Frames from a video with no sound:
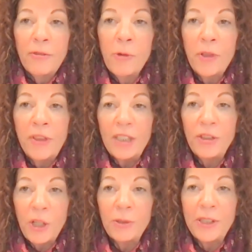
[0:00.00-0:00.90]
for this
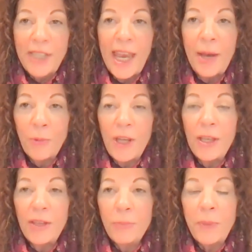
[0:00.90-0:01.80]
show, stay
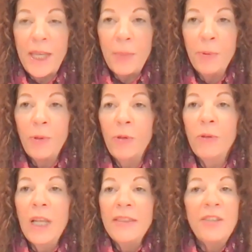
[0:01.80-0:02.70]
with
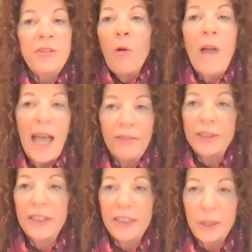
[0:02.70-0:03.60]
people that don't have a
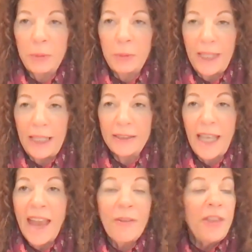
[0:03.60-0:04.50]
system in
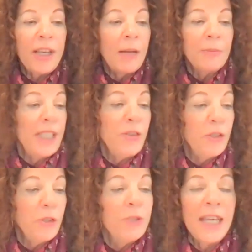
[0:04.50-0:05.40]
place. Everything I'm
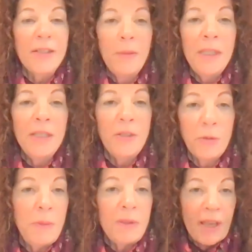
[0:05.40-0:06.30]
teaching you takes a minute to
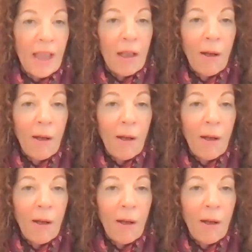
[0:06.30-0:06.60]
3 minutes.